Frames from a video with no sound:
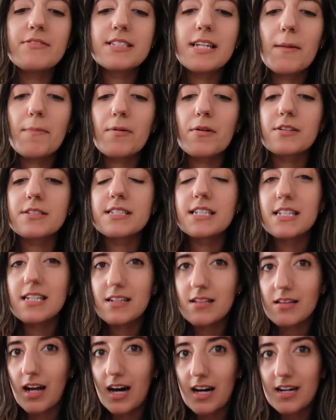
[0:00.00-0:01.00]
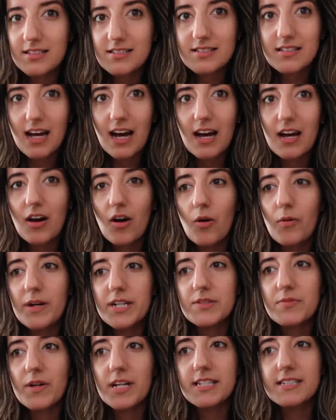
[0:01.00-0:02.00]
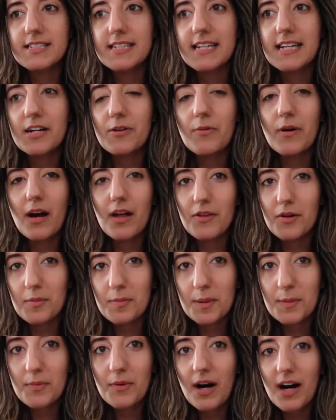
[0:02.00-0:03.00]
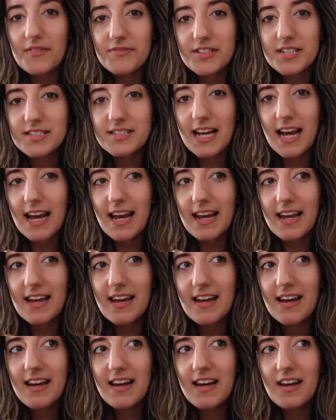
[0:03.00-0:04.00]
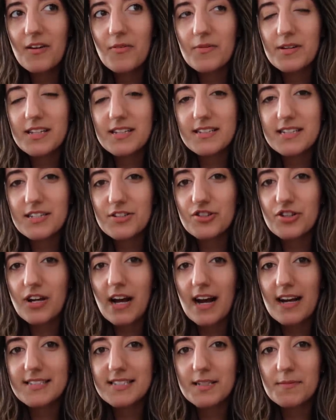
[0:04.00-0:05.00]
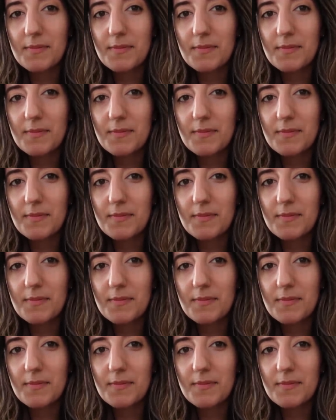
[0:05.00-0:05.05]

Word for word: was that person in class that always wanted to hear what other people have to say when the teacher asked